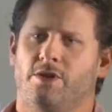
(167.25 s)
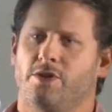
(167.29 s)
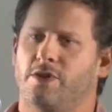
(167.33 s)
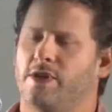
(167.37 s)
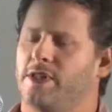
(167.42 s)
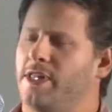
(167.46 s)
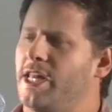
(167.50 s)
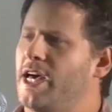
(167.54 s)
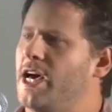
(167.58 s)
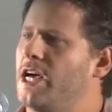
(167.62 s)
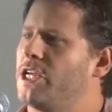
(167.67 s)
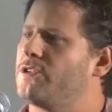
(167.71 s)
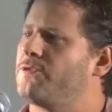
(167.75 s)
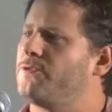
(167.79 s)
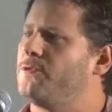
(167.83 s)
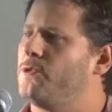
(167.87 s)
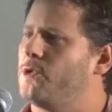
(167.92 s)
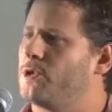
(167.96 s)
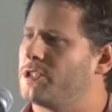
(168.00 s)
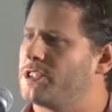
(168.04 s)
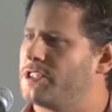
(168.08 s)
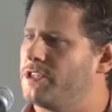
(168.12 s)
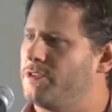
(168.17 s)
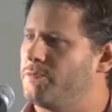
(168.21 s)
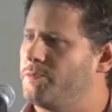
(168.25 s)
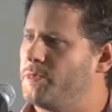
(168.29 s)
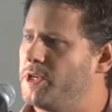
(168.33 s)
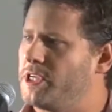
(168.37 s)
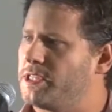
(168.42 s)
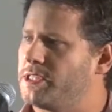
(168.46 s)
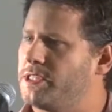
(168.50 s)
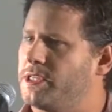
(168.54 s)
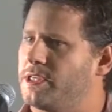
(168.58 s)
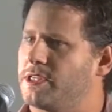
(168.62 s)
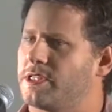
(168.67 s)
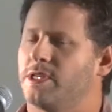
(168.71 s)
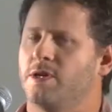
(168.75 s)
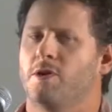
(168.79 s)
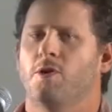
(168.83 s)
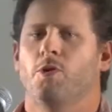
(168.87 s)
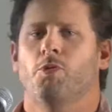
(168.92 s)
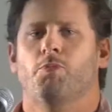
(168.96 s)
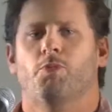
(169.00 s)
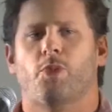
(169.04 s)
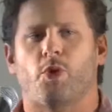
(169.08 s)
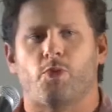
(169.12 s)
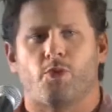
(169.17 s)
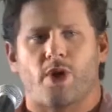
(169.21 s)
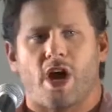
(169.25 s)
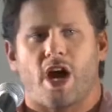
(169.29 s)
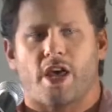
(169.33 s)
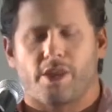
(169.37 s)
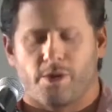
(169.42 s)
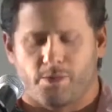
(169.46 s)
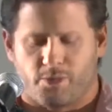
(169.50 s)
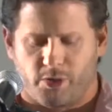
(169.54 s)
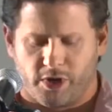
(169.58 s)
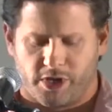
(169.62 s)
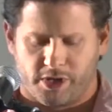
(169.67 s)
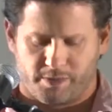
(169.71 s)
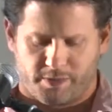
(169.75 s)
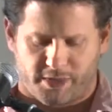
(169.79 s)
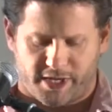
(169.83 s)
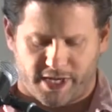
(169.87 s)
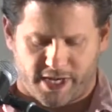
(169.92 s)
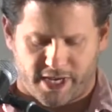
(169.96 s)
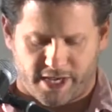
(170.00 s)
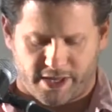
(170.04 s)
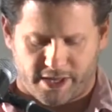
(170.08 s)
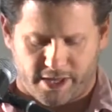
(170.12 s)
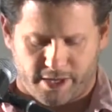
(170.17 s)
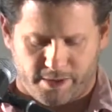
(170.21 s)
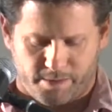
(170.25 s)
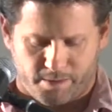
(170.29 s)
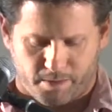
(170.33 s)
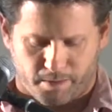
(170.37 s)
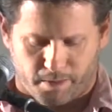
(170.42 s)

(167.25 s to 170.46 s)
the large forces of business, but rather bring them together.